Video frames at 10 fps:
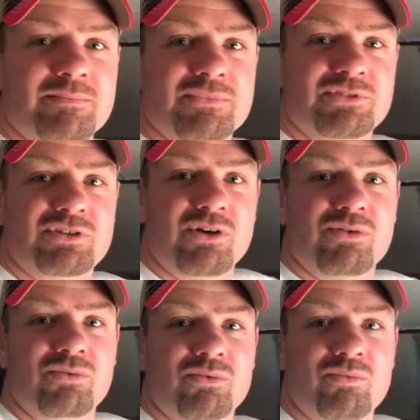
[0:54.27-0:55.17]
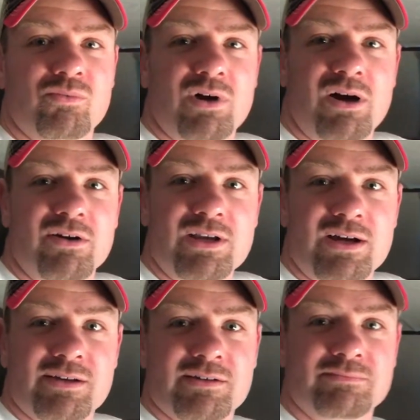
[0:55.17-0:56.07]
So
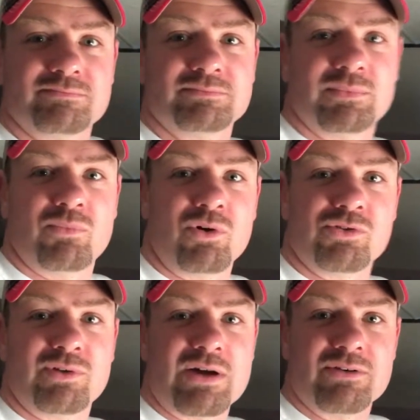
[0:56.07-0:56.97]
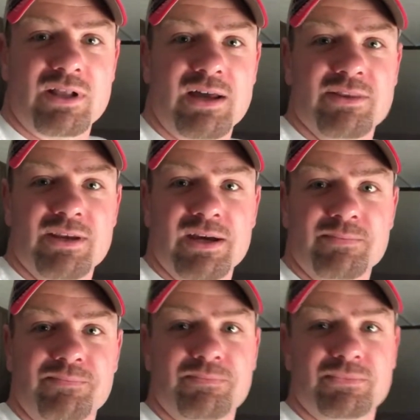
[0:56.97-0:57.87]
Ariana rolls around a lot in the night.
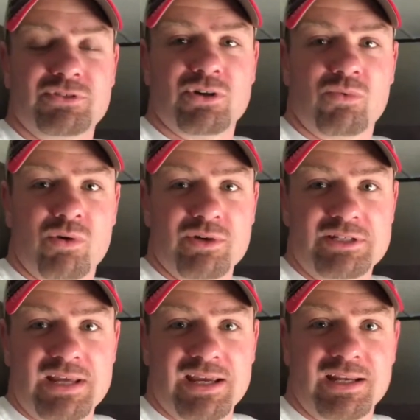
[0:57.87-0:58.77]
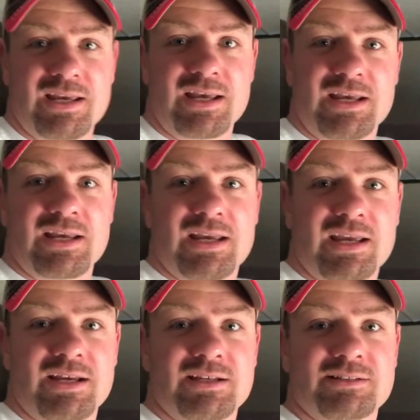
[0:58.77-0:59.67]
So what we did
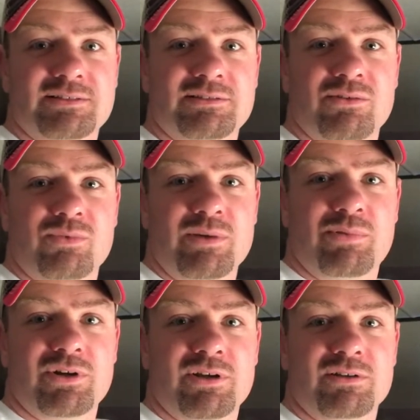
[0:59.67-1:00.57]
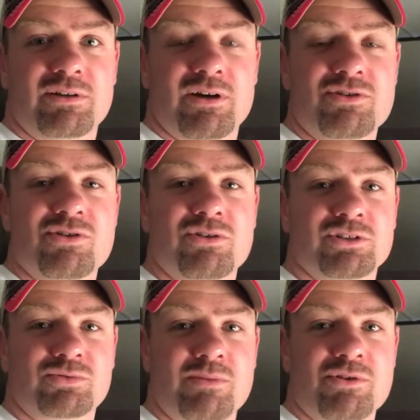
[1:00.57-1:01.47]
is we put a
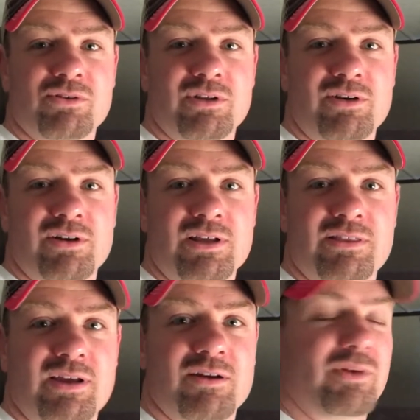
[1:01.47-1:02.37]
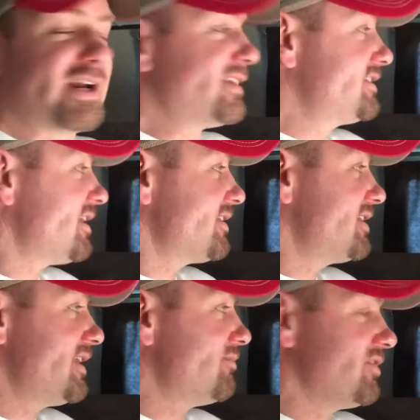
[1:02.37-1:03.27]
swim noodle underneath there, and we kind of tucked
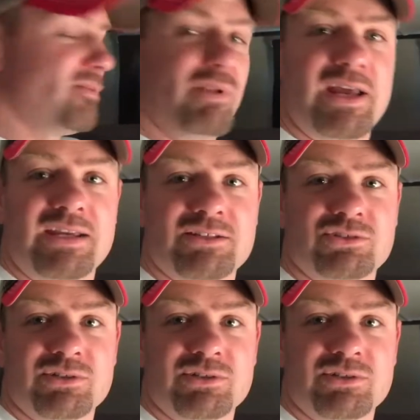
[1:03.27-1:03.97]
it in with the blanket so